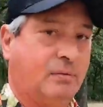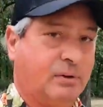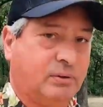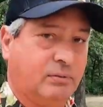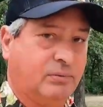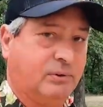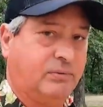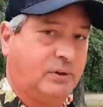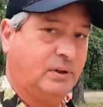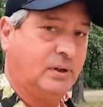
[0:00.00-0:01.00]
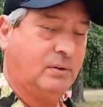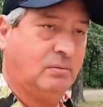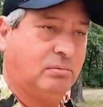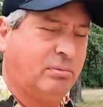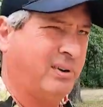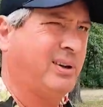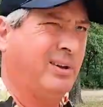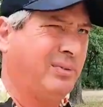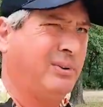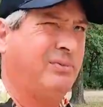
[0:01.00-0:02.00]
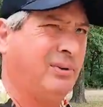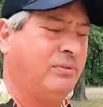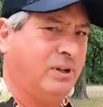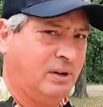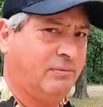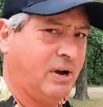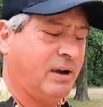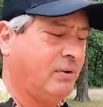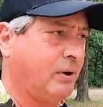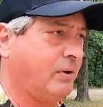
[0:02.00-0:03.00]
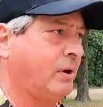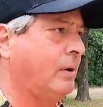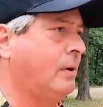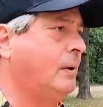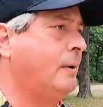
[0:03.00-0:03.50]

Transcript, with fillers: have a 250, three, a 350 and a 500.